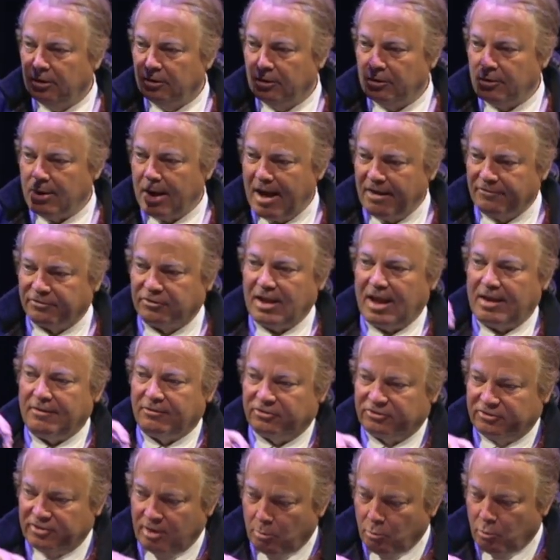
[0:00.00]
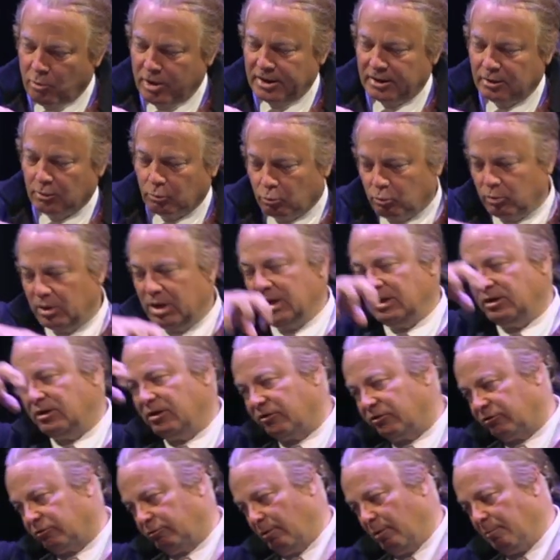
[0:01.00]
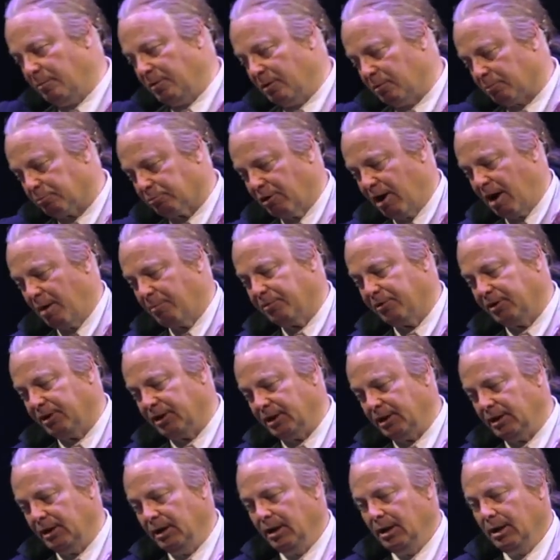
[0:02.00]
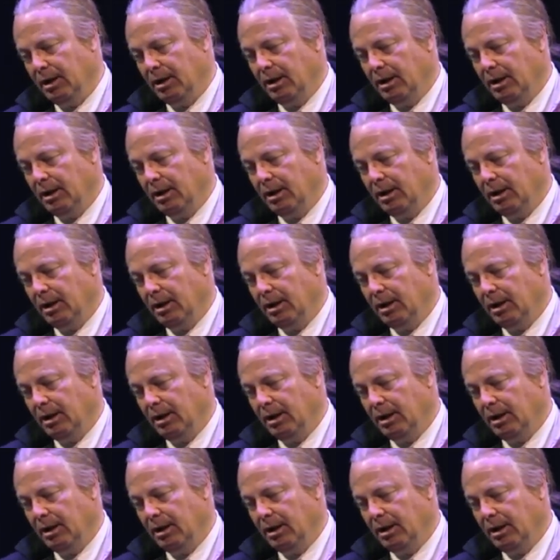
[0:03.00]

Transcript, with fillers: That you have to have some way to redistribute property